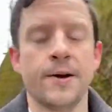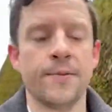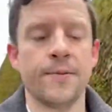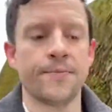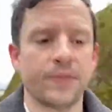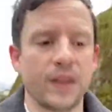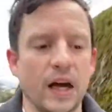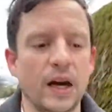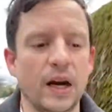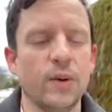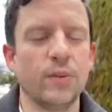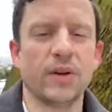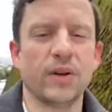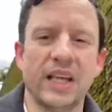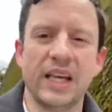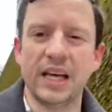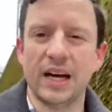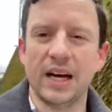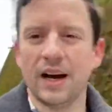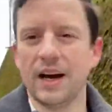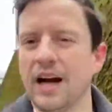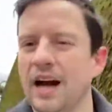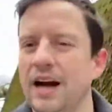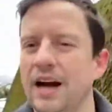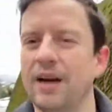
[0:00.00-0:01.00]

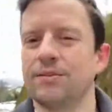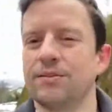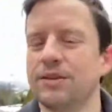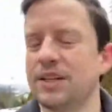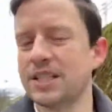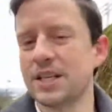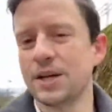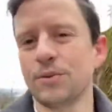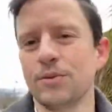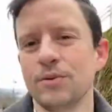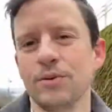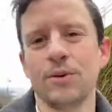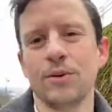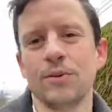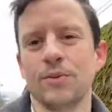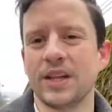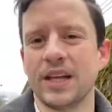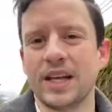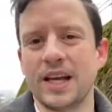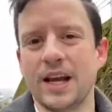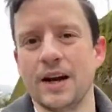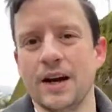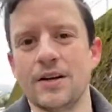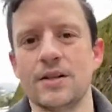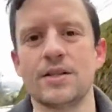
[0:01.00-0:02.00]
Because I don't really
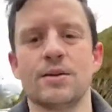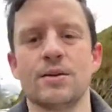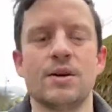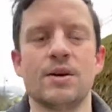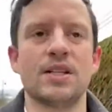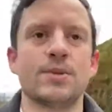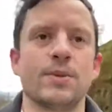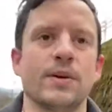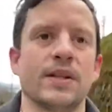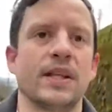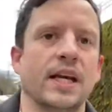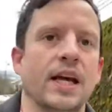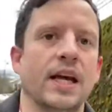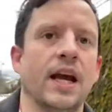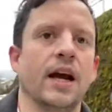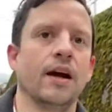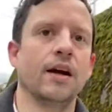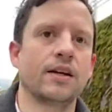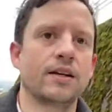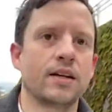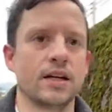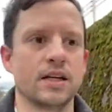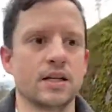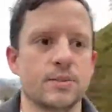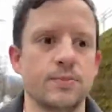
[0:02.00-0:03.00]
care so much about the
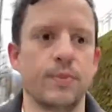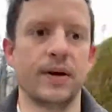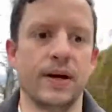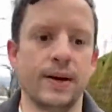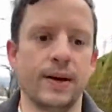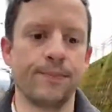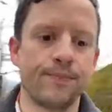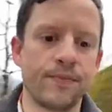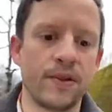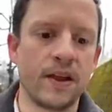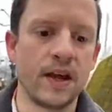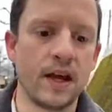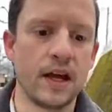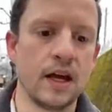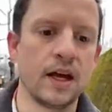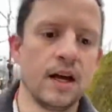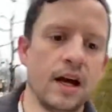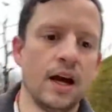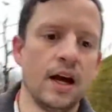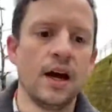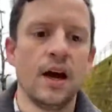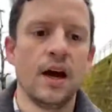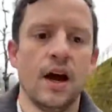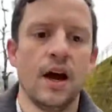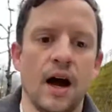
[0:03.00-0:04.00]
characters, but
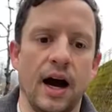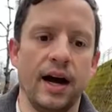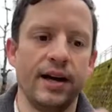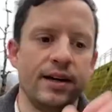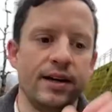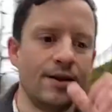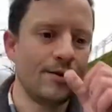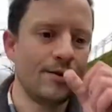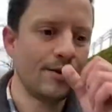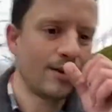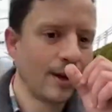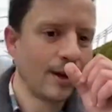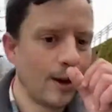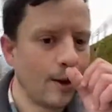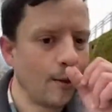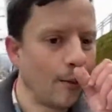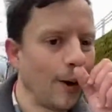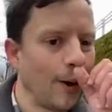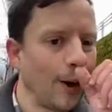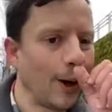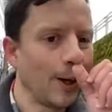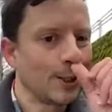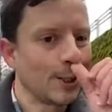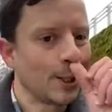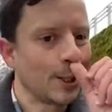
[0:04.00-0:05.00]
I knew that I
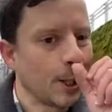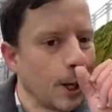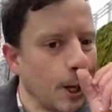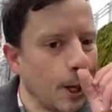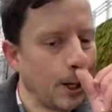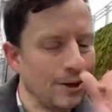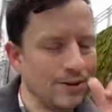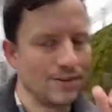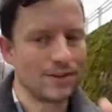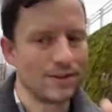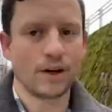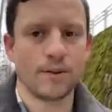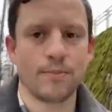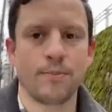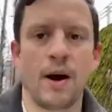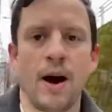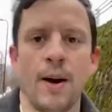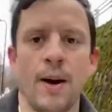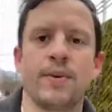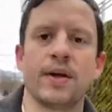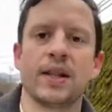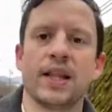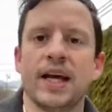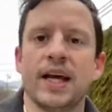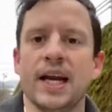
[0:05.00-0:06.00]
wanted to kind of start
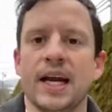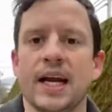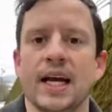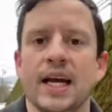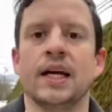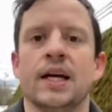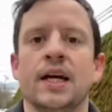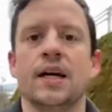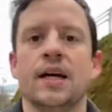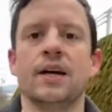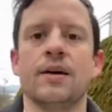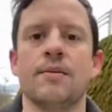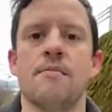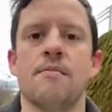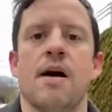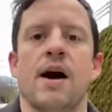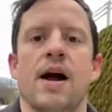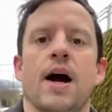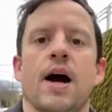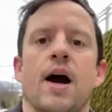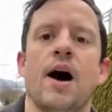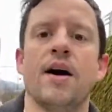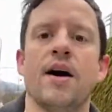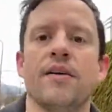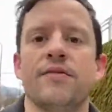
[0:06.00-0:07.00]
populating my
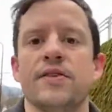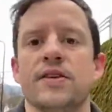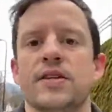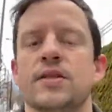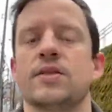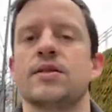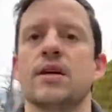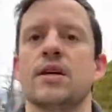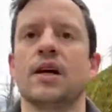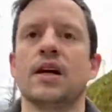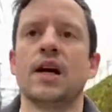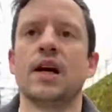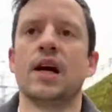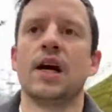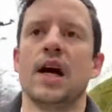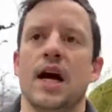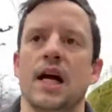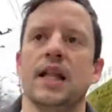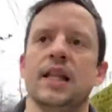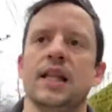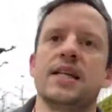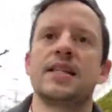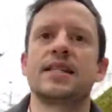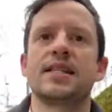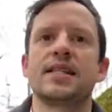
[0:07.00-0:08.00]
office at
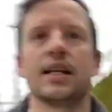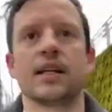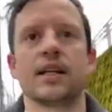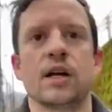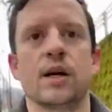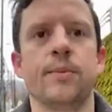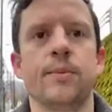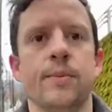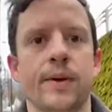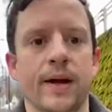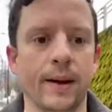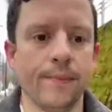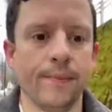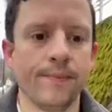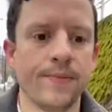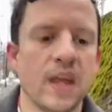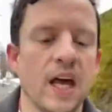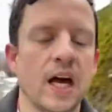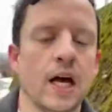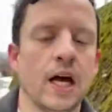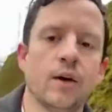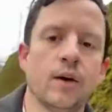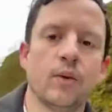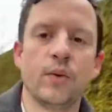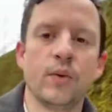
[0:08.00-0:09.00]
least a little bit
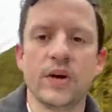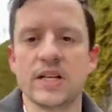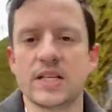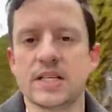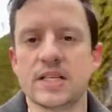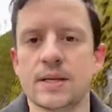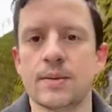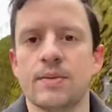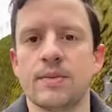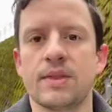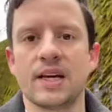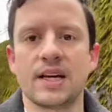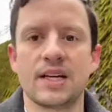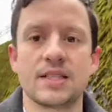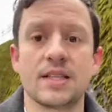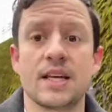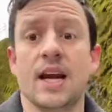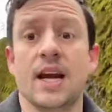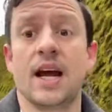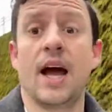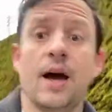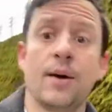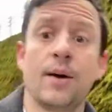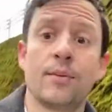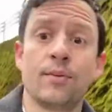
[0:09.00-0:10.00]
with some things that I
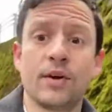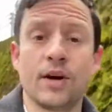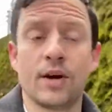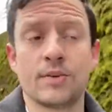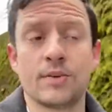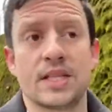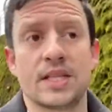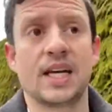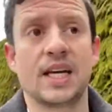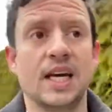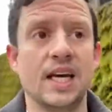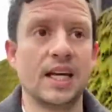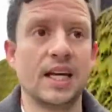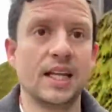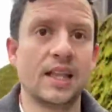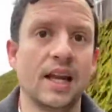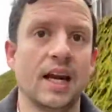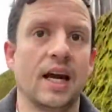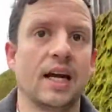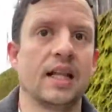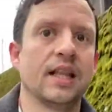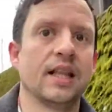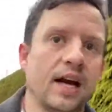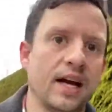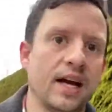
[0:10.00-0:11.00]
had when I was a kid that I
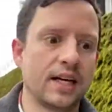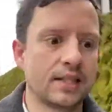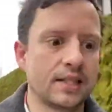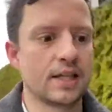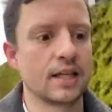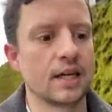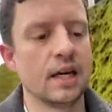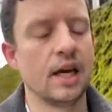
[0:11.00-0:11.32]
liked.